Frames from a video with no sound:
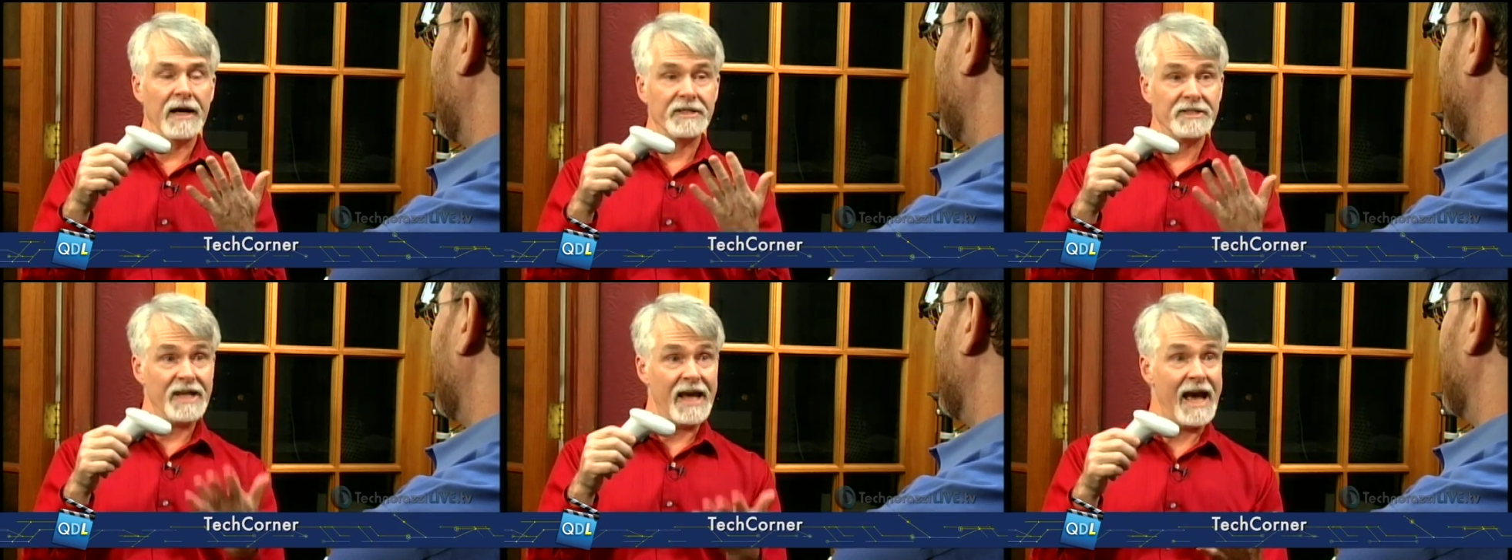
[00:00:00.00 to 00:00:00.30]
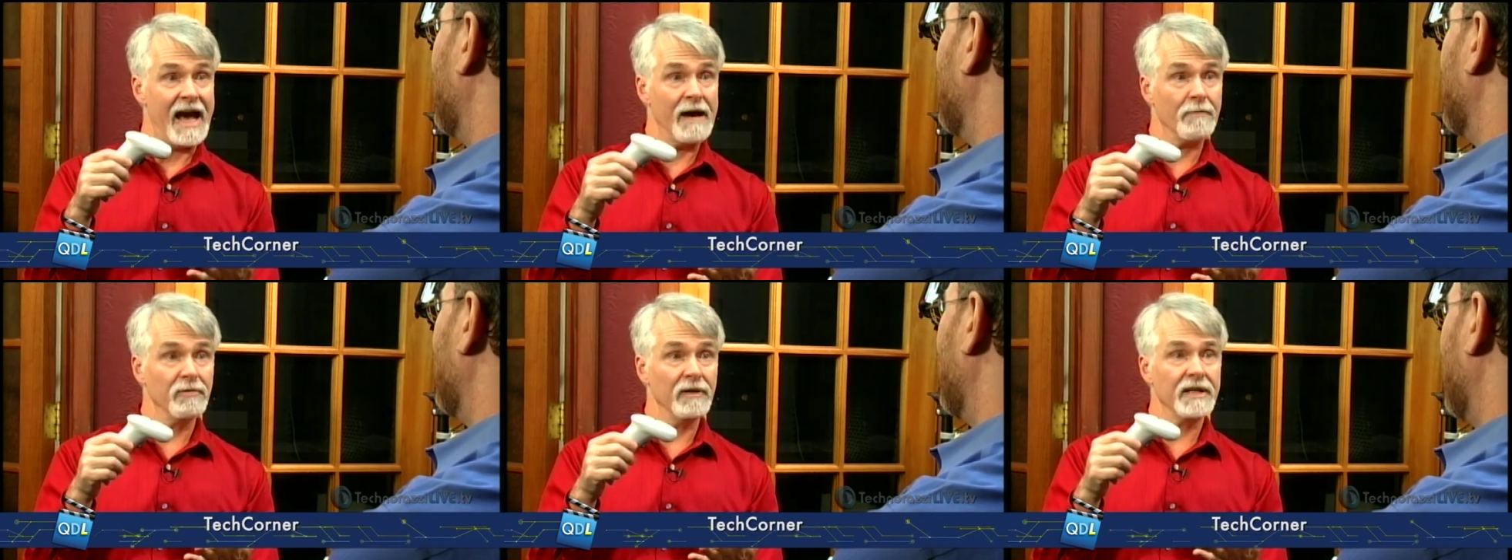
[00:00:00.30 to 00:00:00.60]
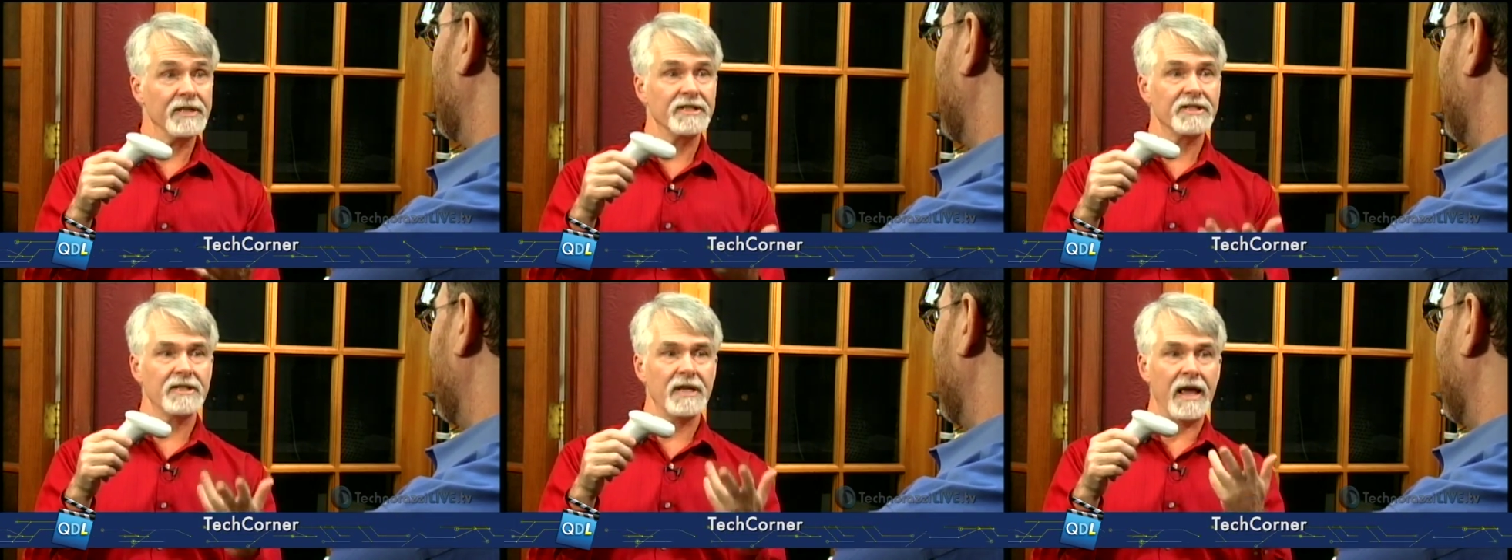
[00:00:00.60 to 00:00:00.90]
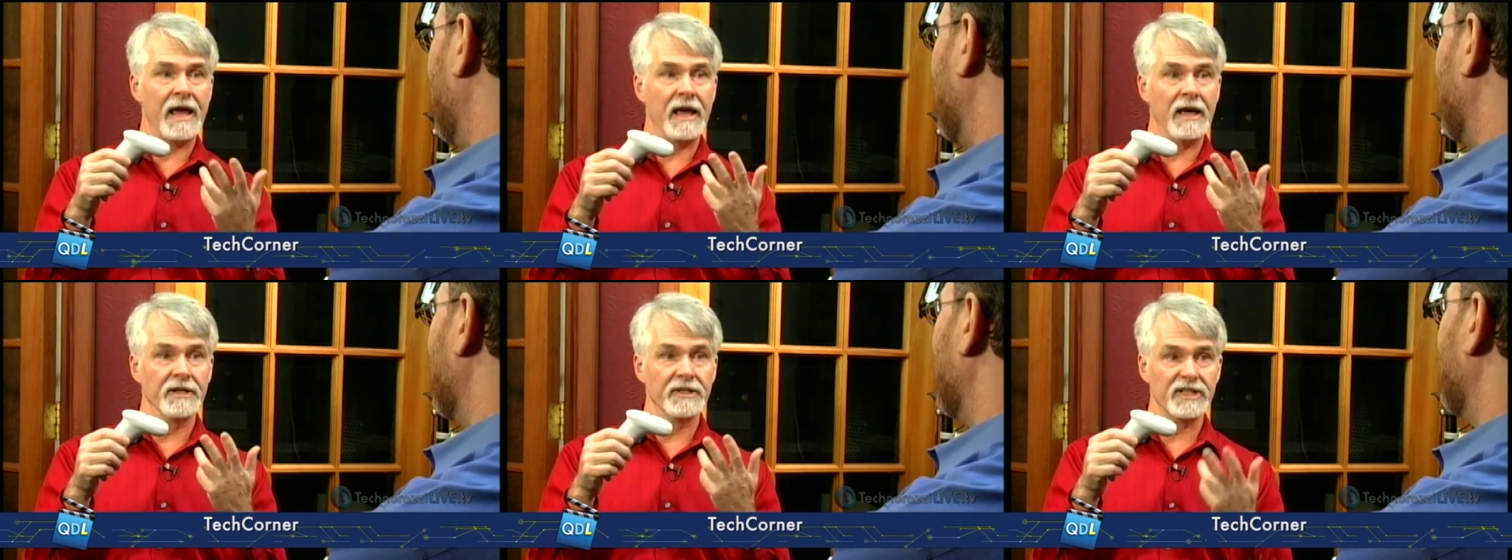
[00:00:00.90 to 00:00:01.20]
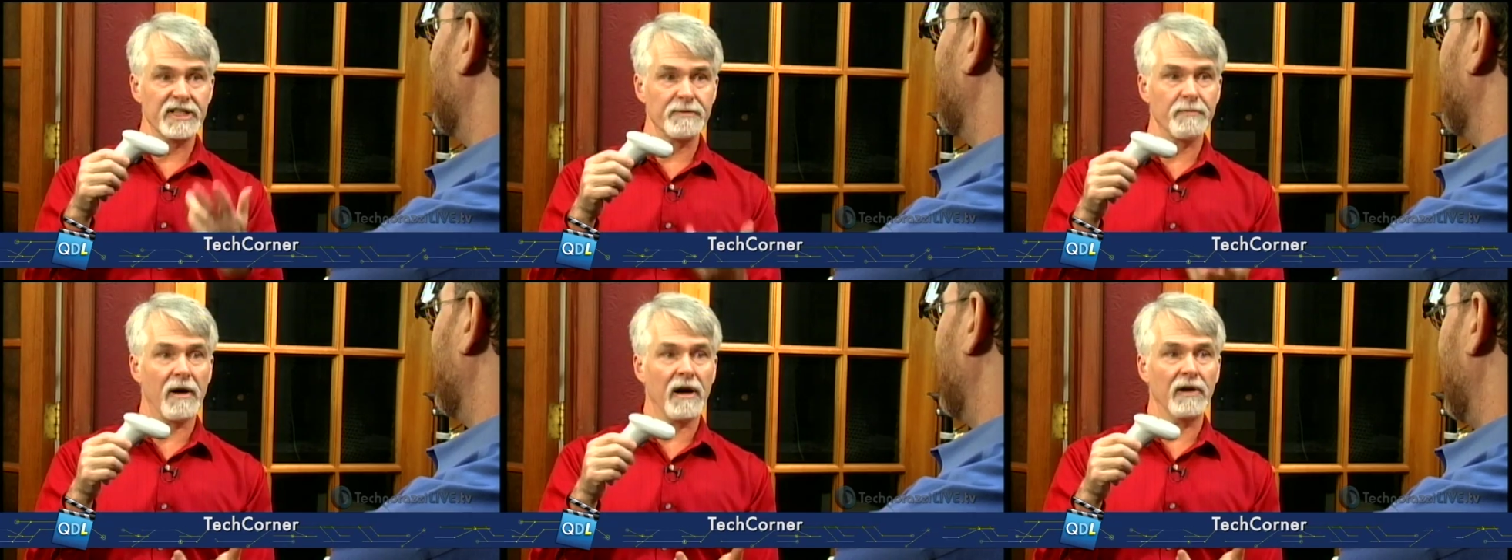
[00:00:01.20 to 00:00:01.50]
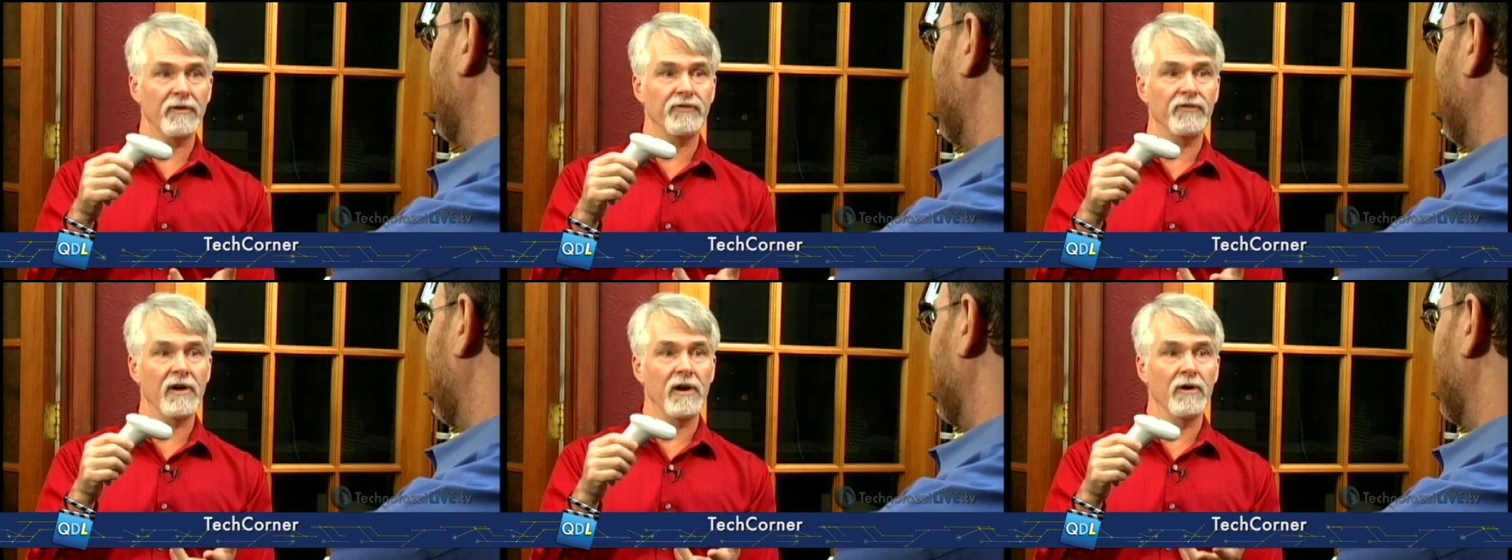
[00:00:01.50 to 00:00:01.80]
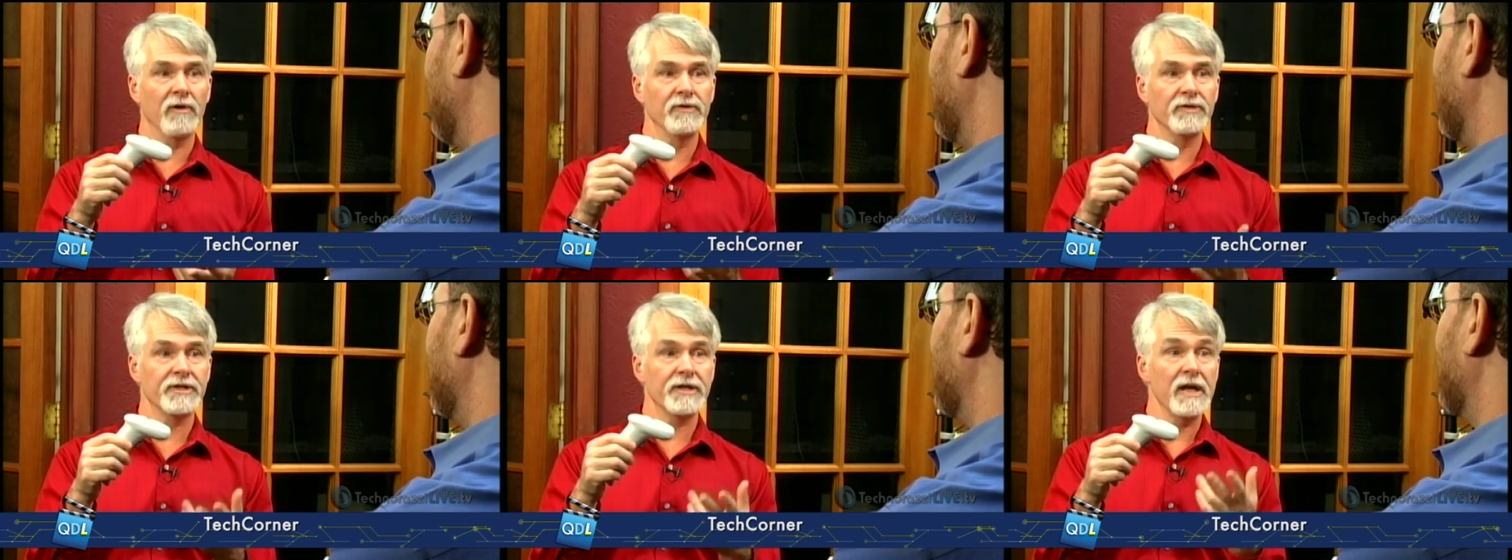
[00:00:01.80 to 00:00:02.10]
tablets and
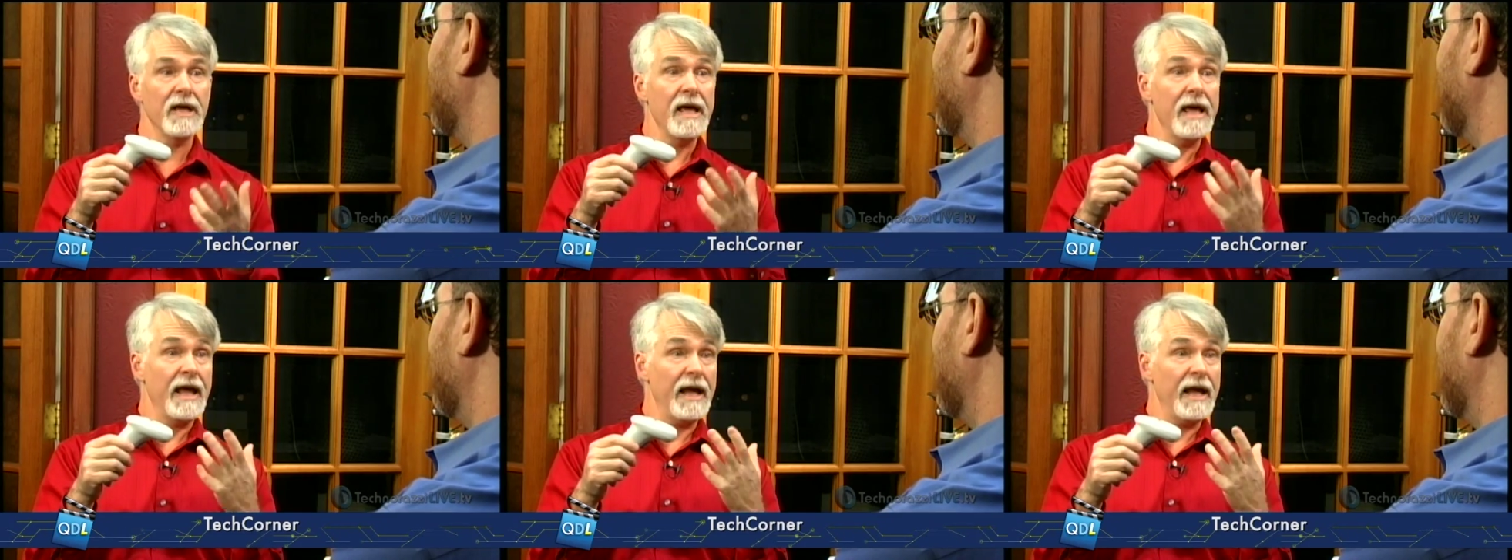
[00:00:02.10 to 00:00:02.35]
smartphones